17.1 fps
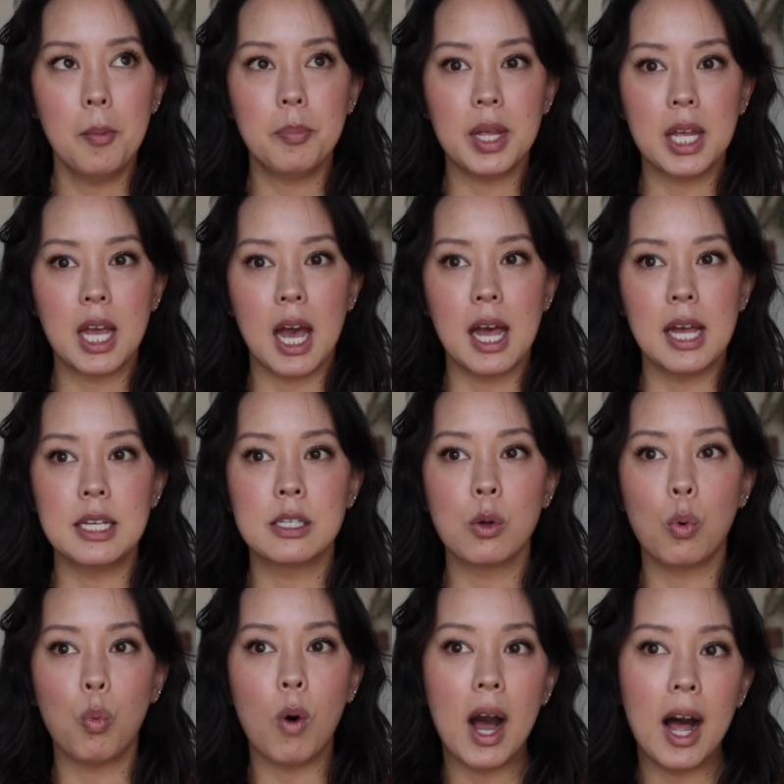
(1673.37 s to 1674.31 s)

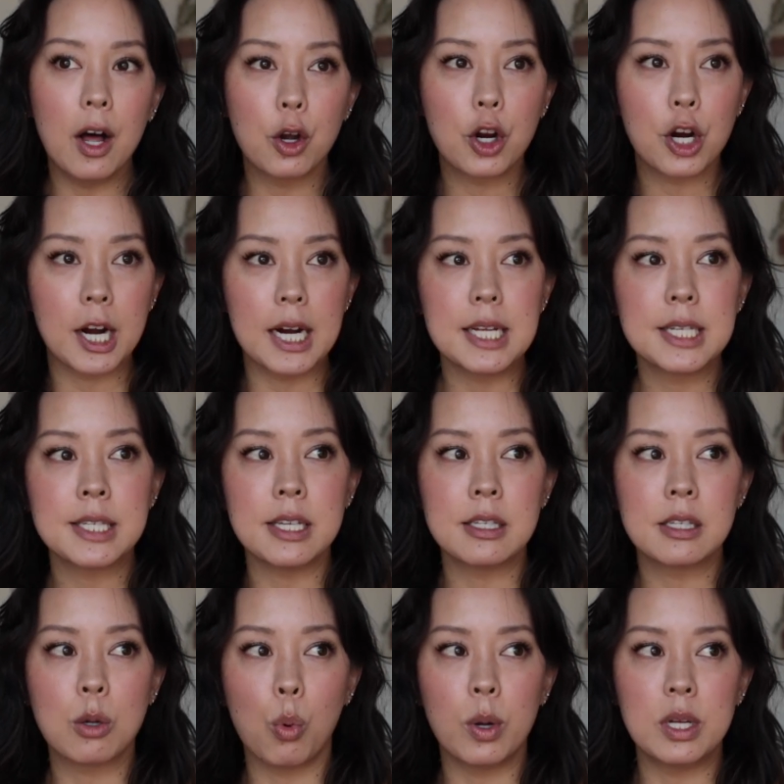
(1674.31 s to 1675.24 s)
because while Chris
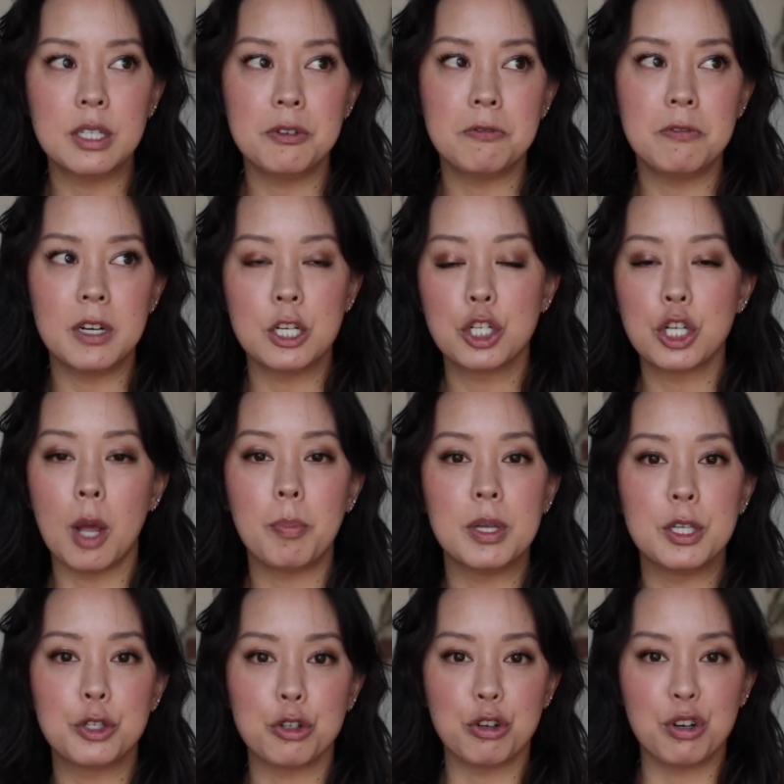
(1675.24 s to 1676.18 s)
is going to finish up
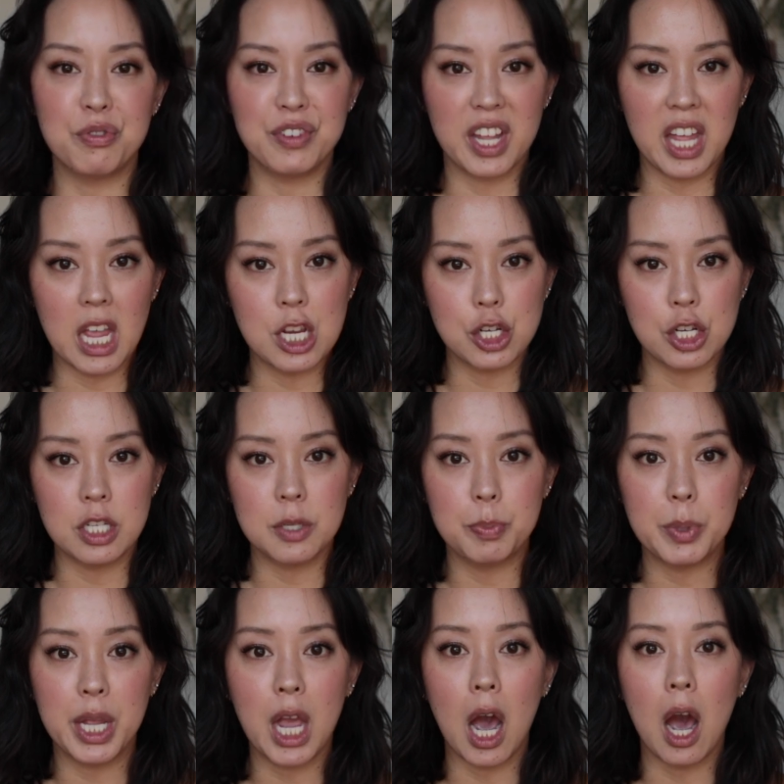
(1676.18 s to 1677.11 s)
his certification to
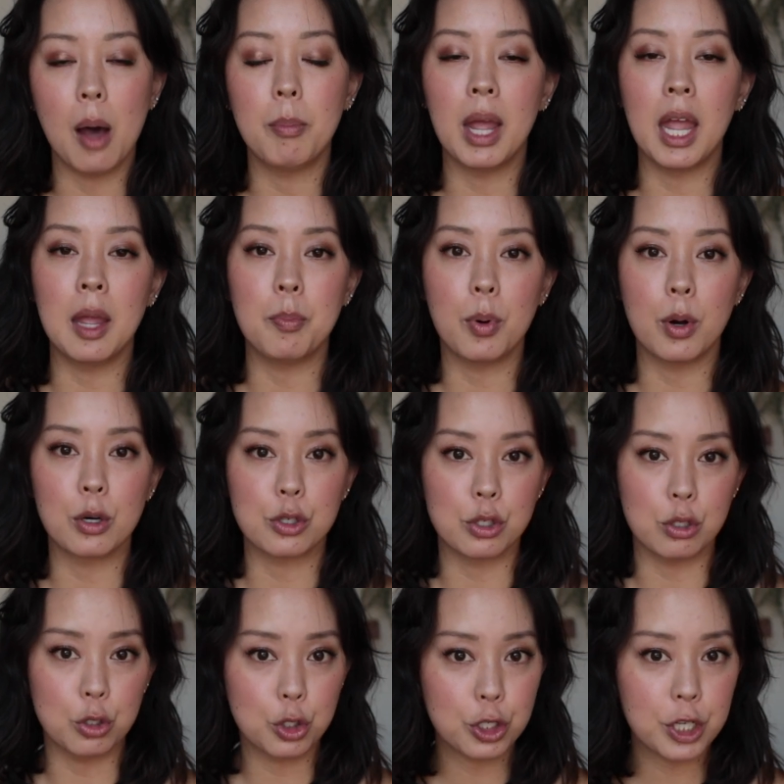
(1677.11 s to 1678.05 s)
become a
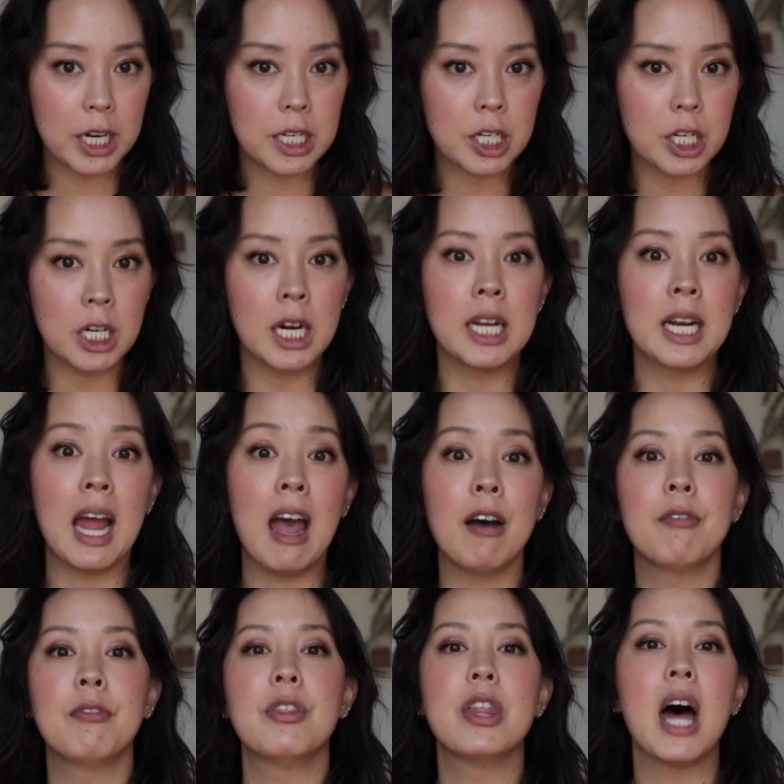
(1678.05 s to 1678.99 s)
personal trainer and
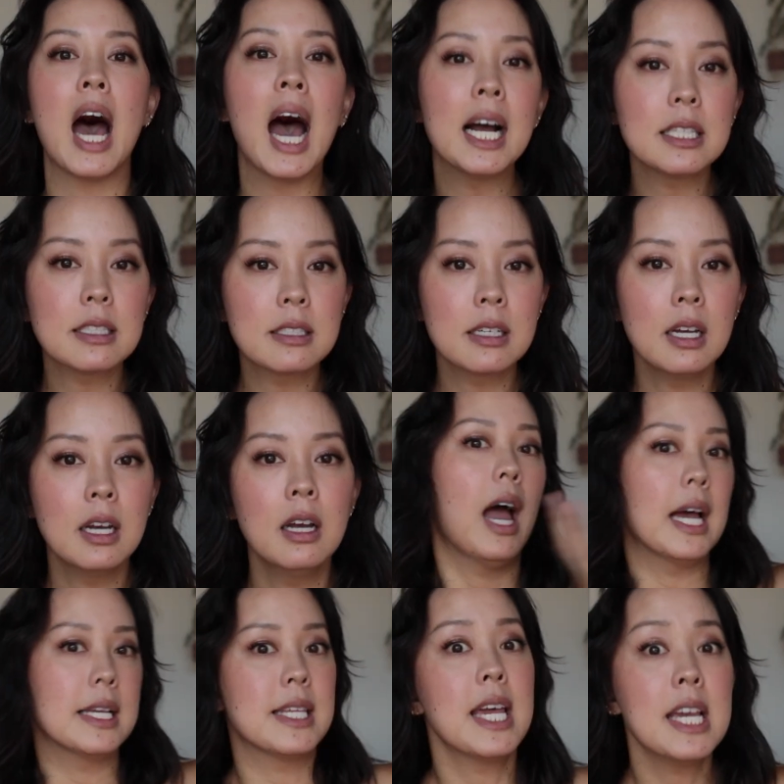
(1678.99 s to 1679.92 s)
have that
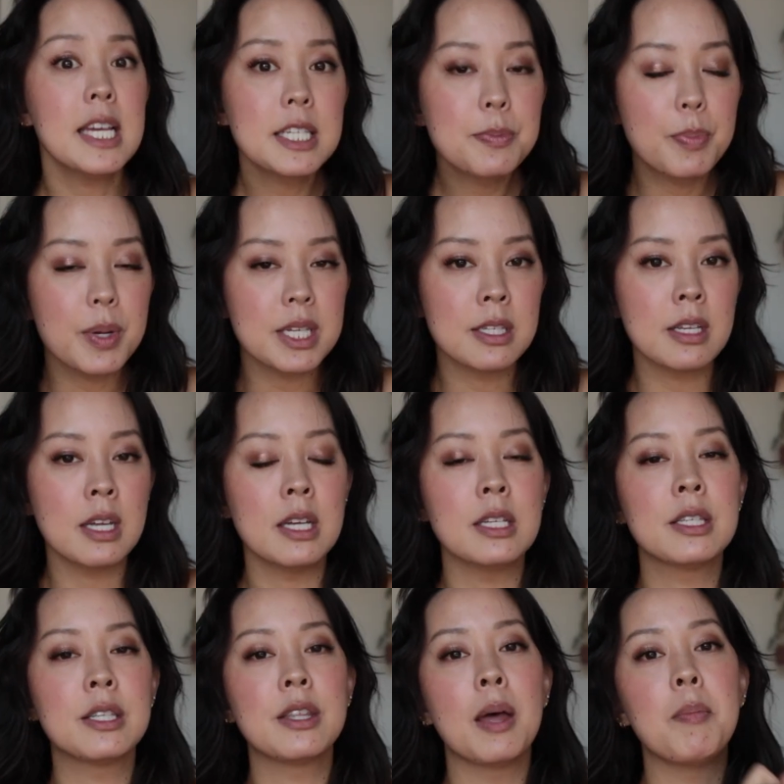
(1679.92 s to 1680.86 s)
as his
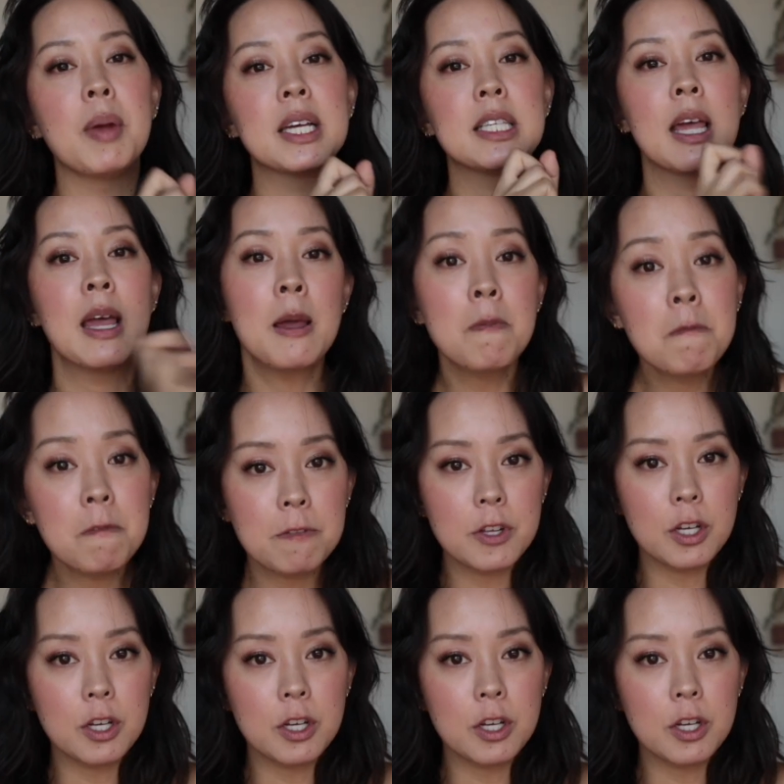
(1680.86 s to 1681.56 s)
business that makes him